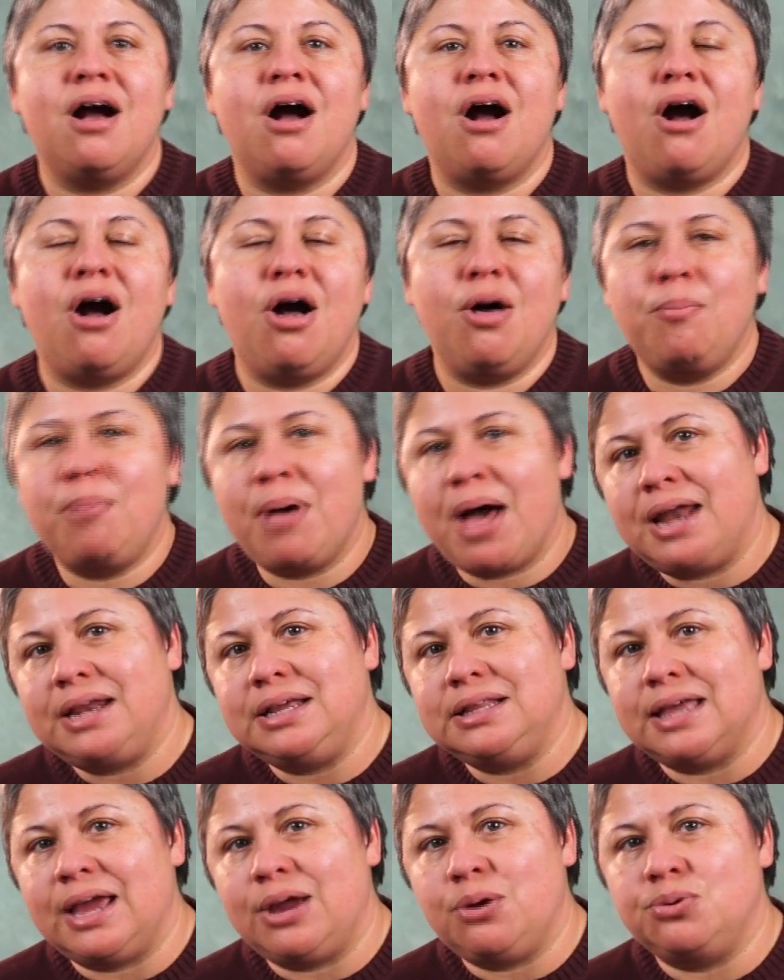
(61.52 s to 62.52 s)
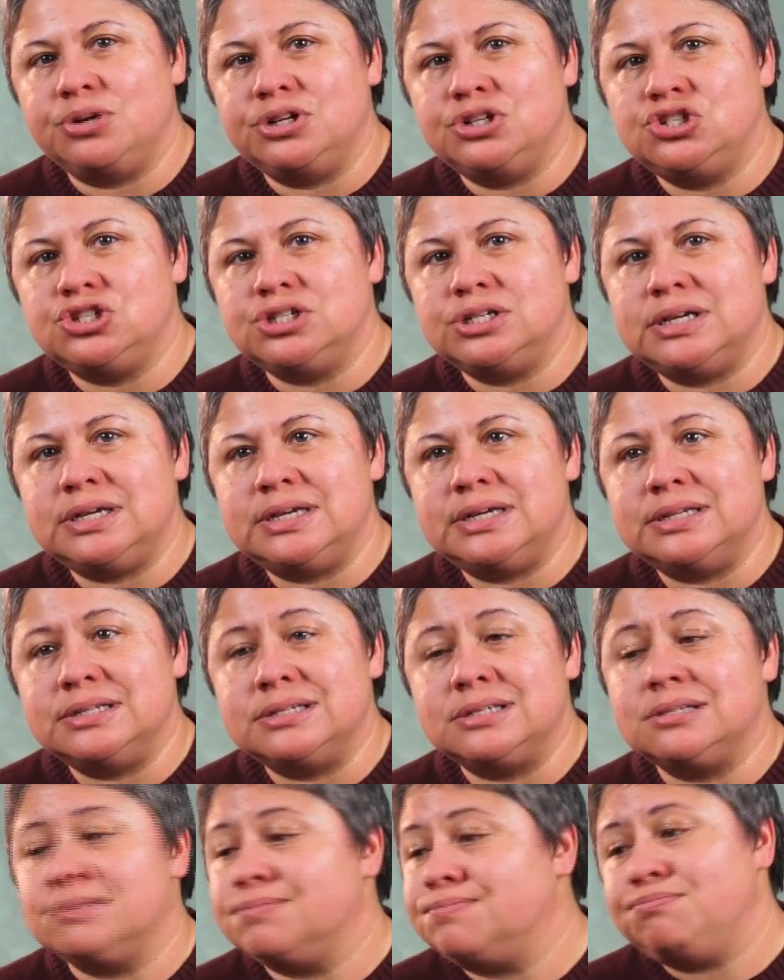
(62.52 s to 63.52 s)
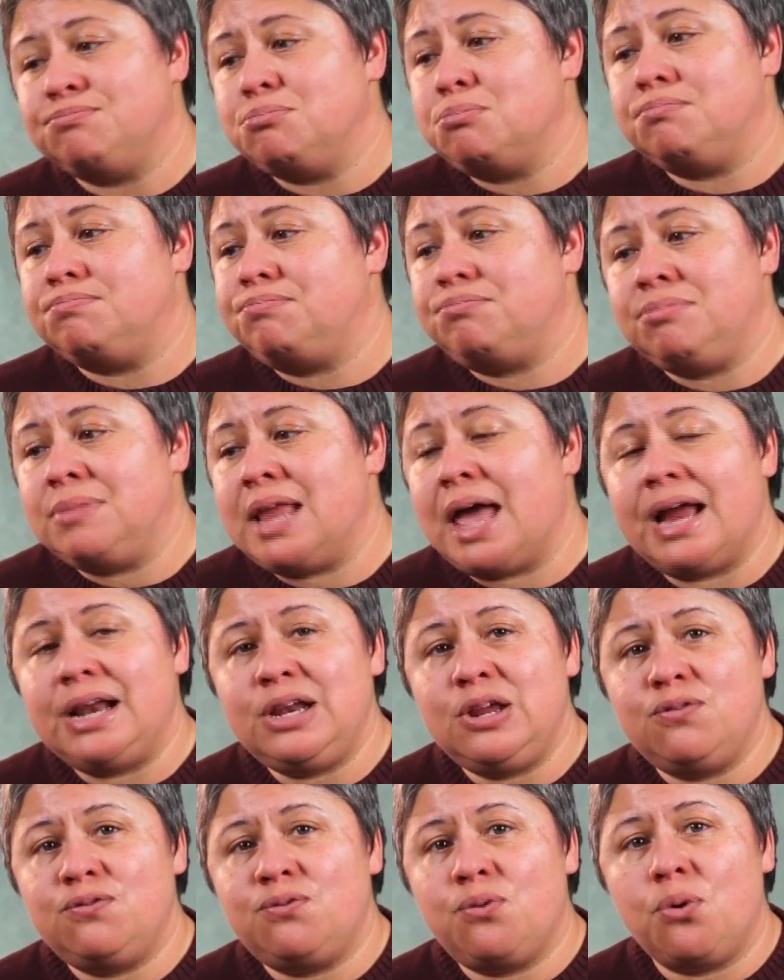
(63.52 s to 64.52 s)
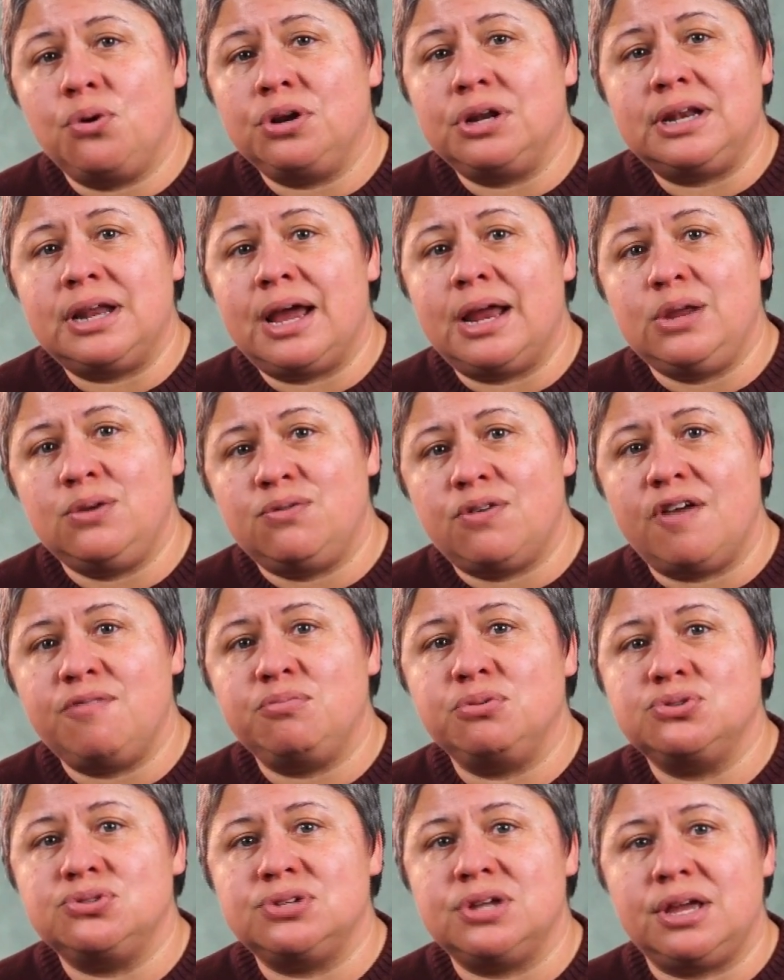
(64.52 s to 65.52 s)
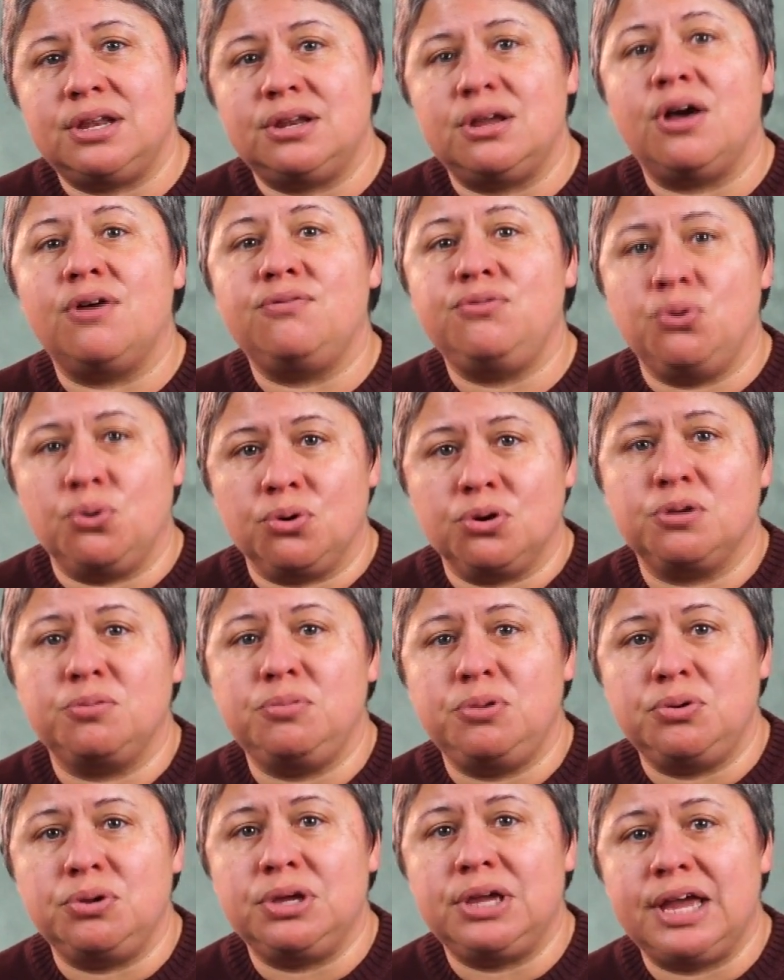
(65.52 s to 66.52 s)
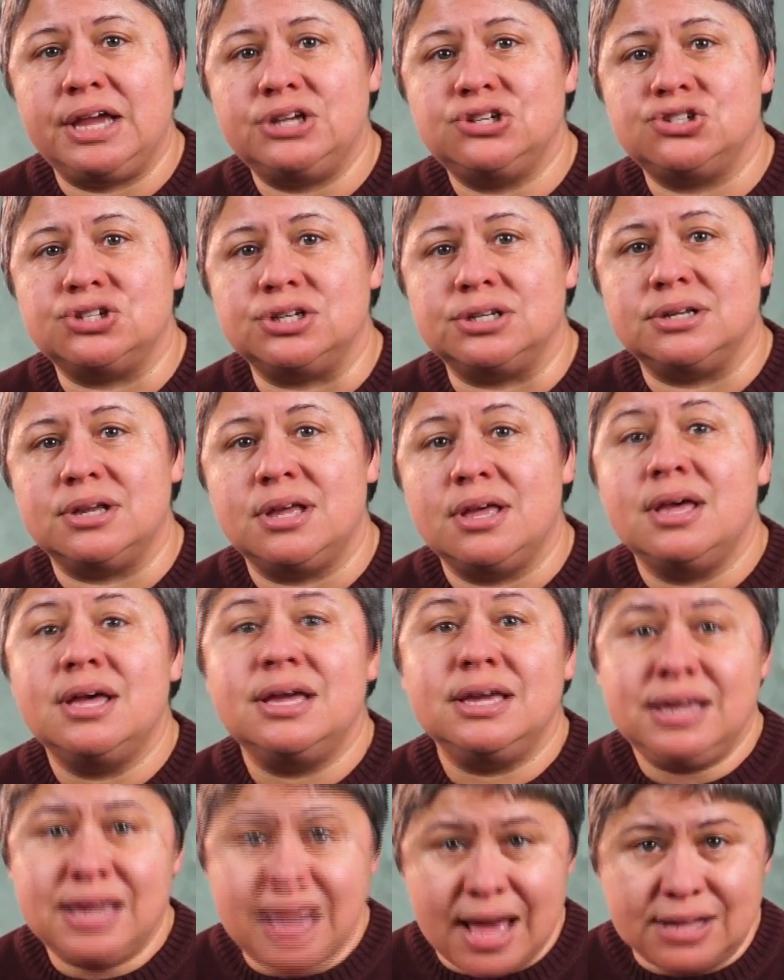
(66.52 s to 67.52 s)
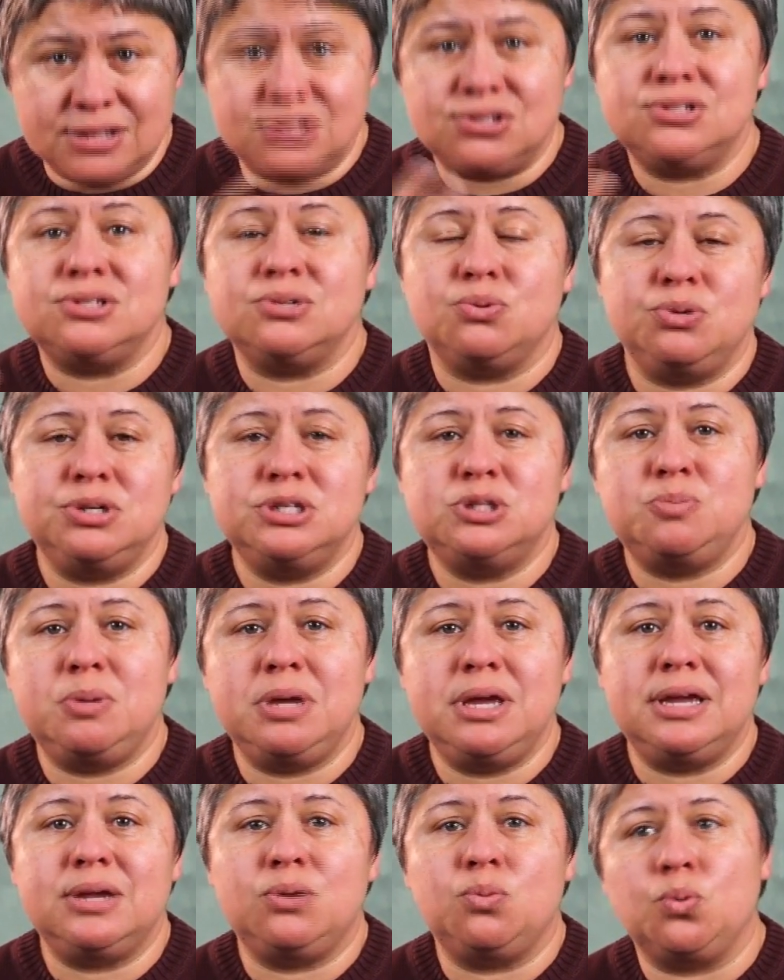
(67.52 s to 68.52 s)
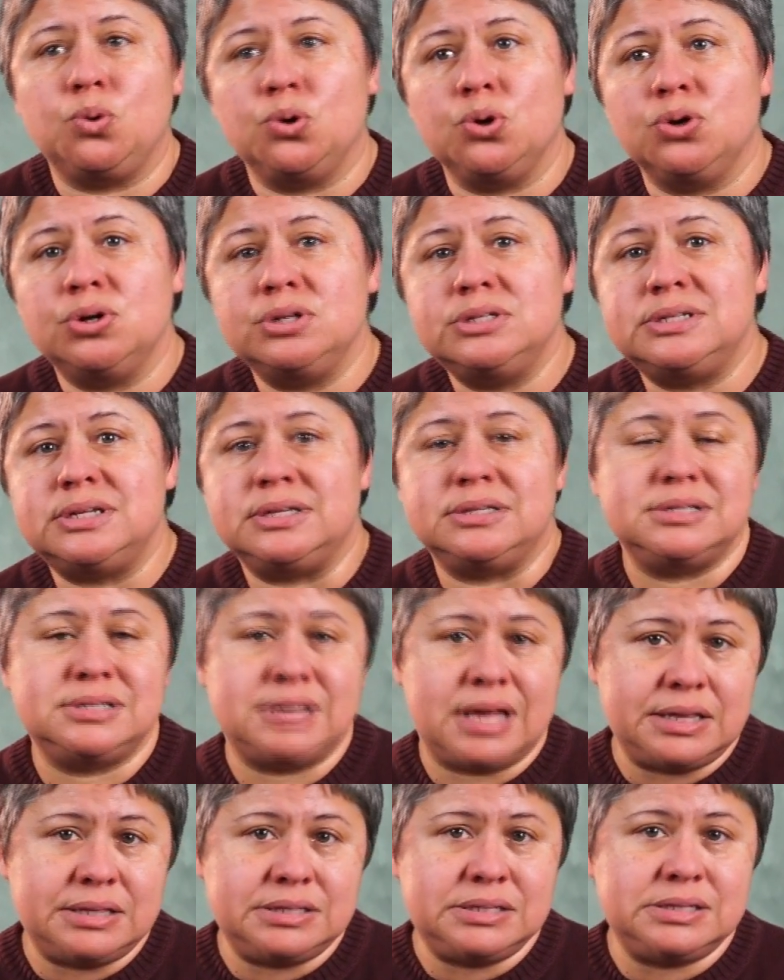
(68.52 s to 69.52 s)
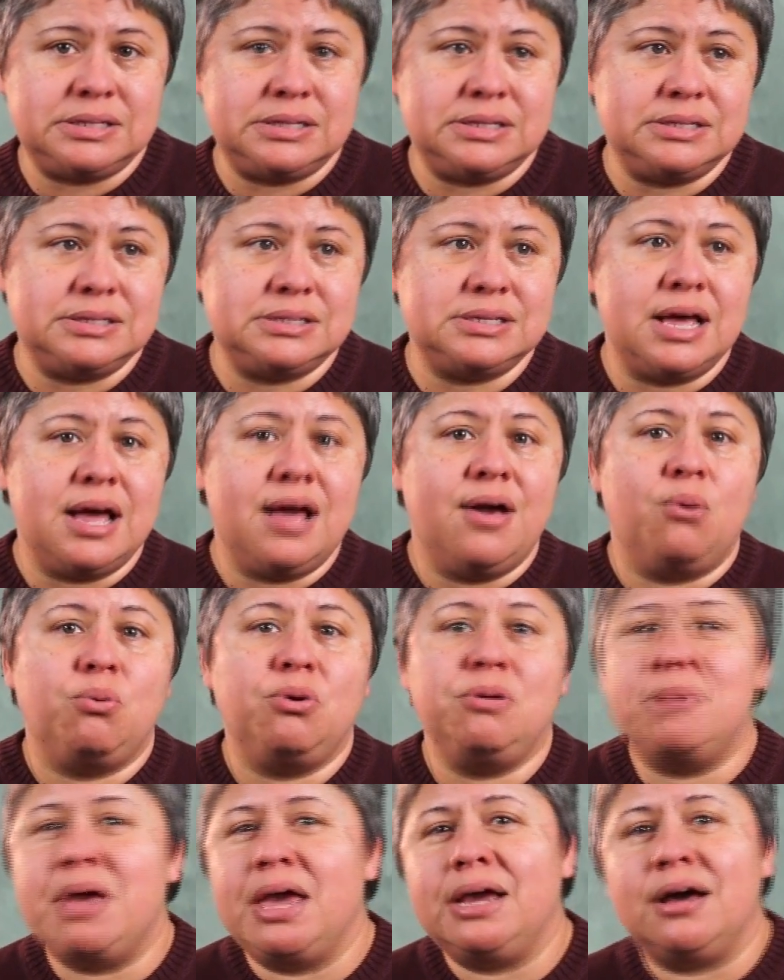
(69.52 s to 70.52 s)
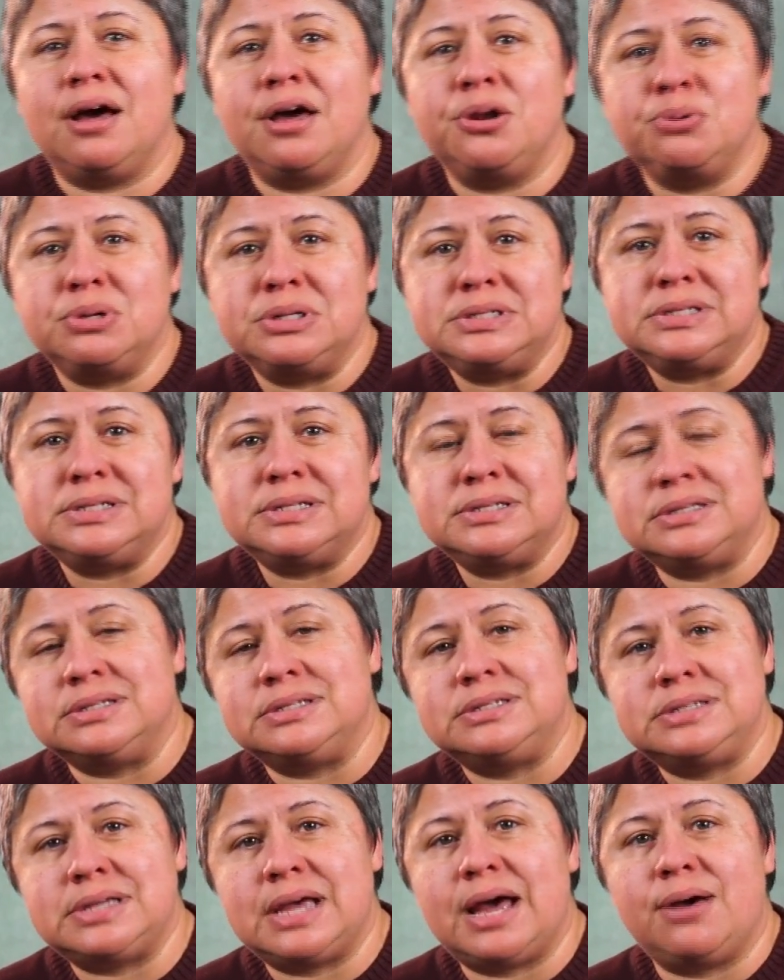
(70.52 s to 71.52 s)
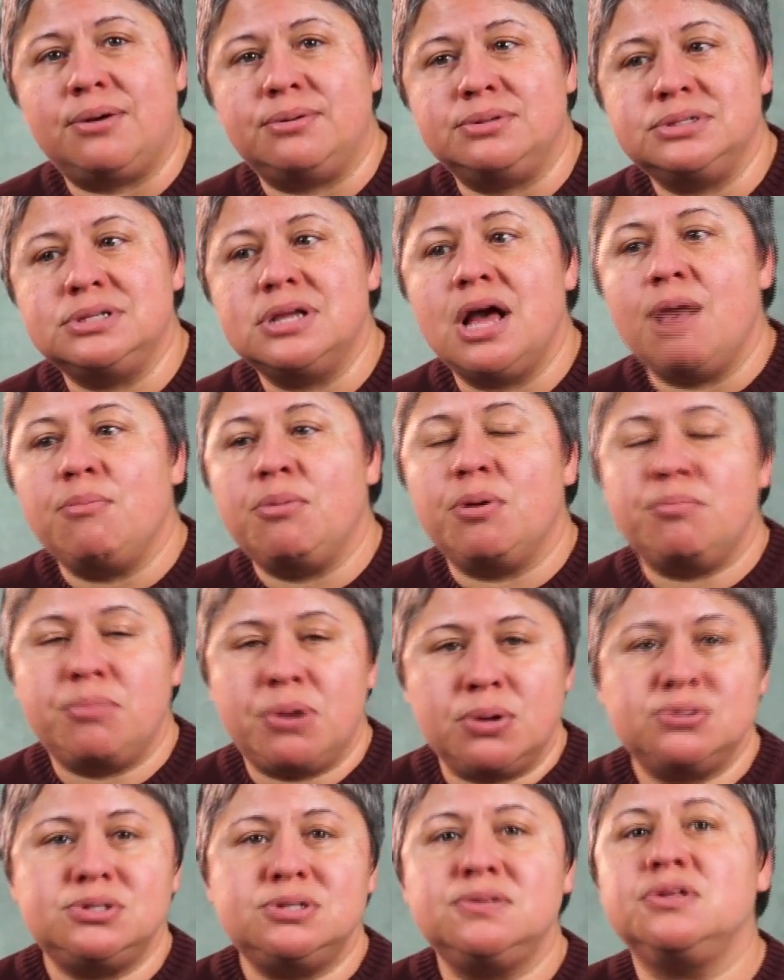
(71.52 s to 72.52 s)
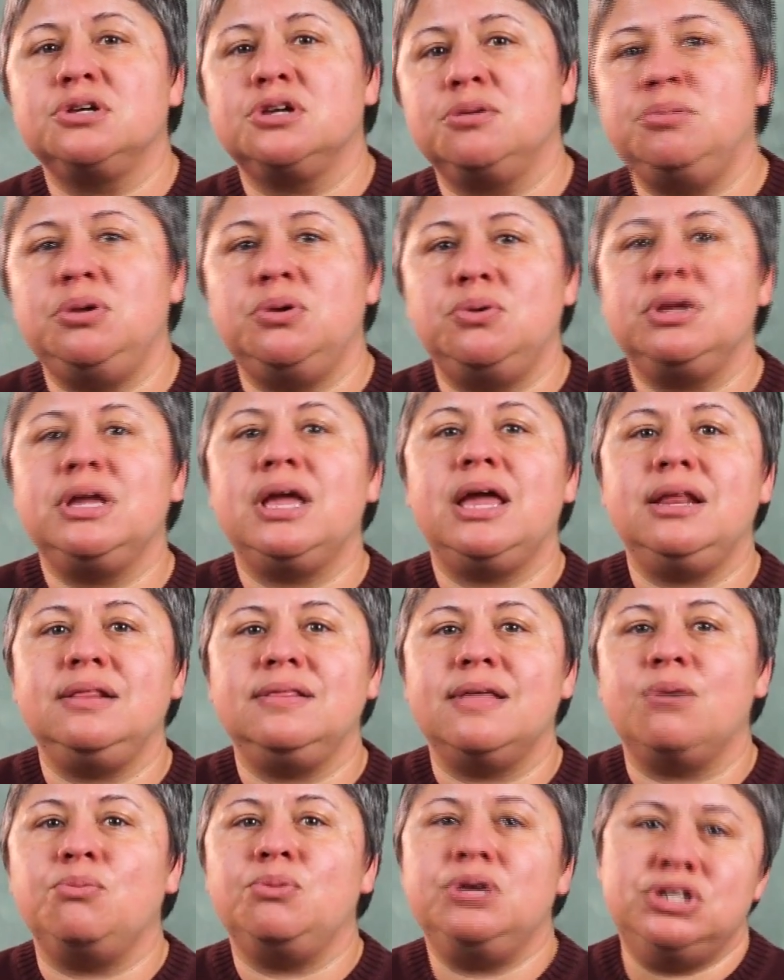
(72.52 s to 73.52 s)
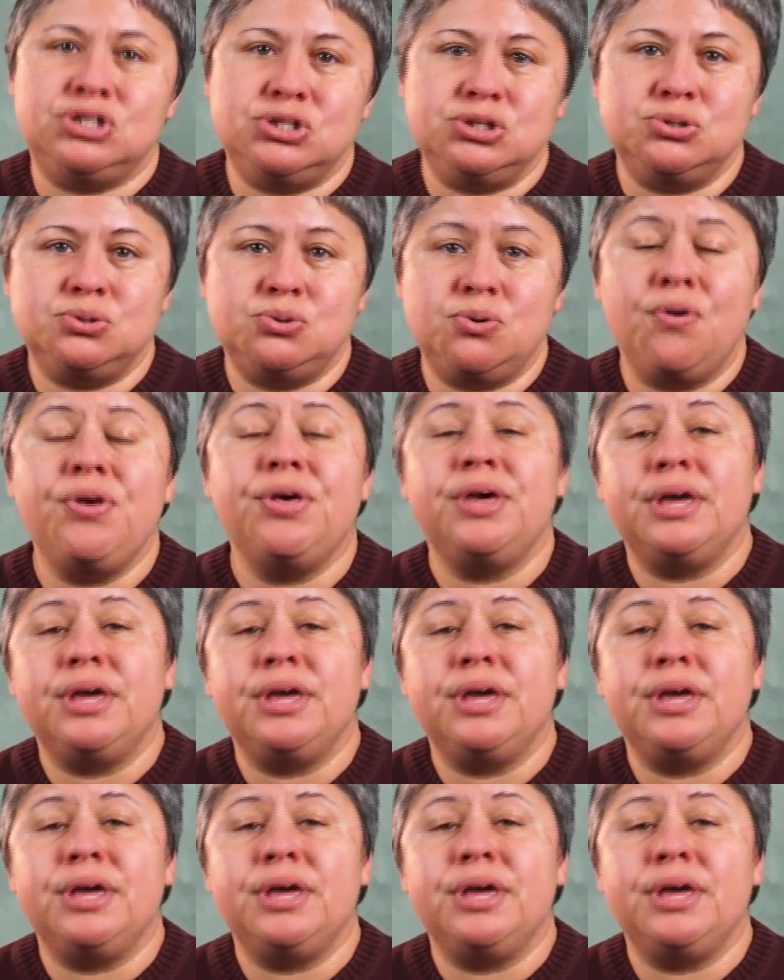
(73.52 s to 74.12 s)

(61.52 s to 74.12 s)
All body language is 94 to 95% of your communication. Yes, we speak in words and sentences, we make utterances and sounds, but most of the communicating that we do